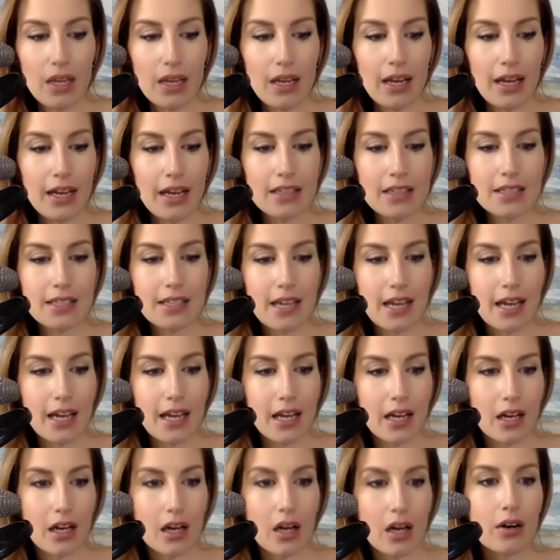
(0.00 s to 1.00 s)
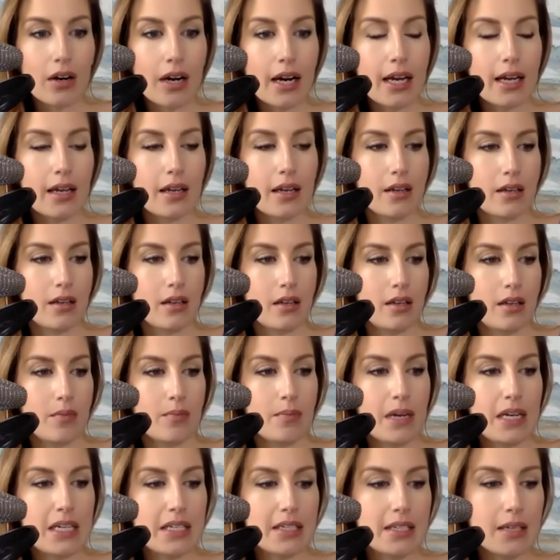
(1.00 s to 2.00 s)
and say, all right,
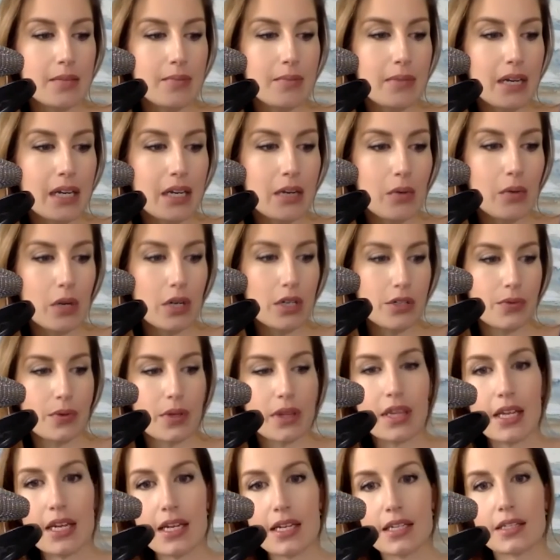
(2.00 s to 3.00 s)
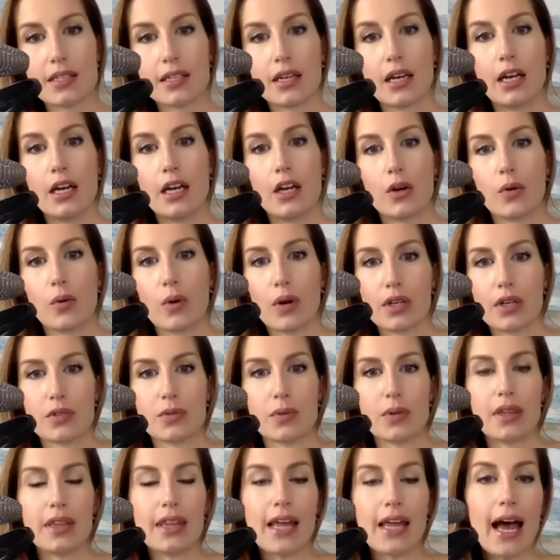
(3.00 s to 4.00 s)
my Skin Buddy works with this, works
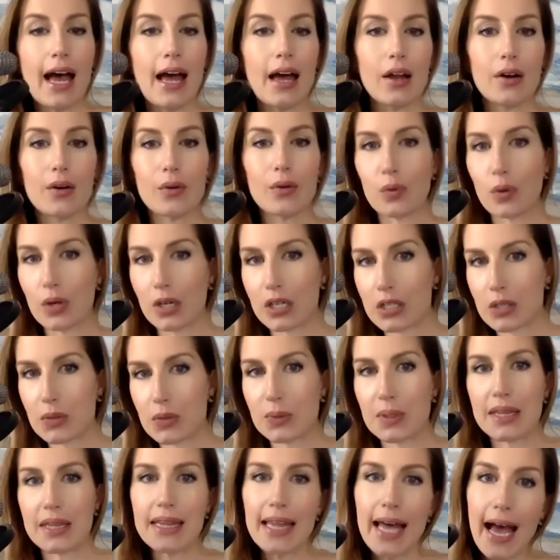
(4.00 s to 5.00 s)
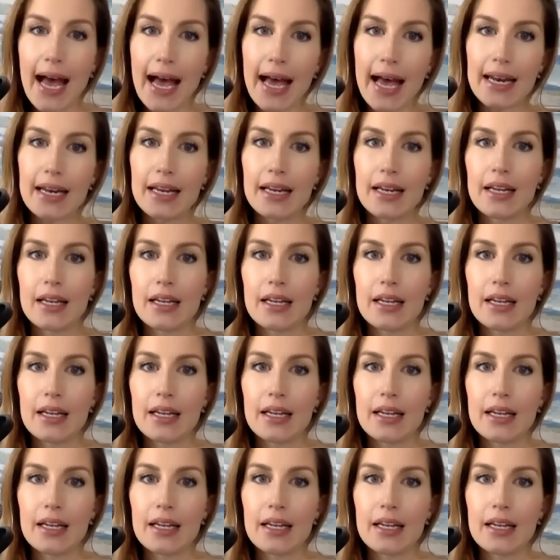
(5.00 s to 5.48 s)
with that, works with that,